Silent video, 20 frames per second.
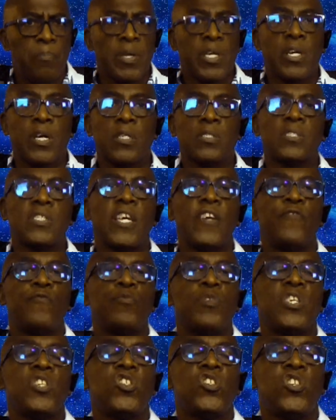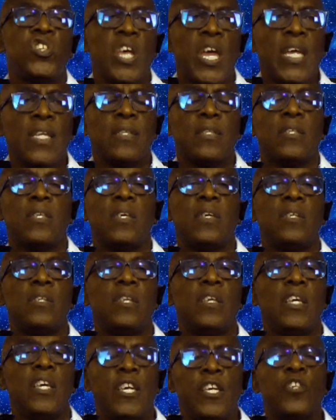because they
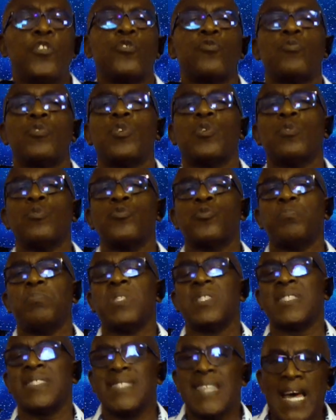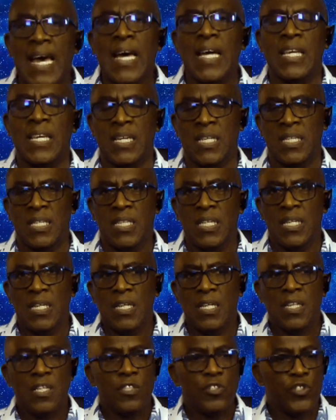rejected Israel's Messiah.
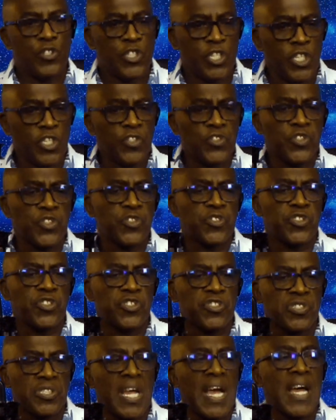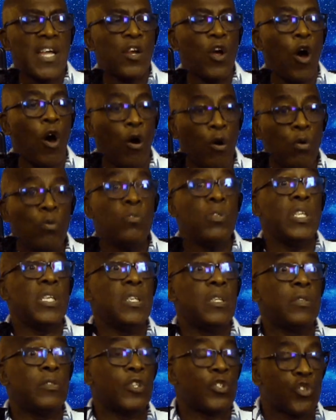Jesus is not
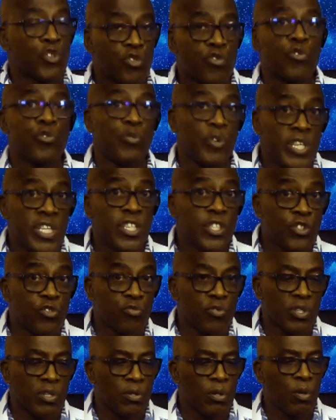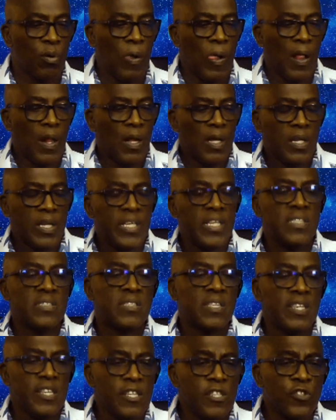only the true Israel,
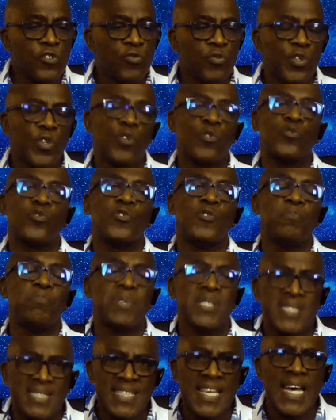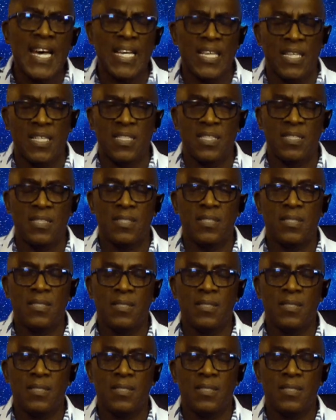he's Israel's Messiah.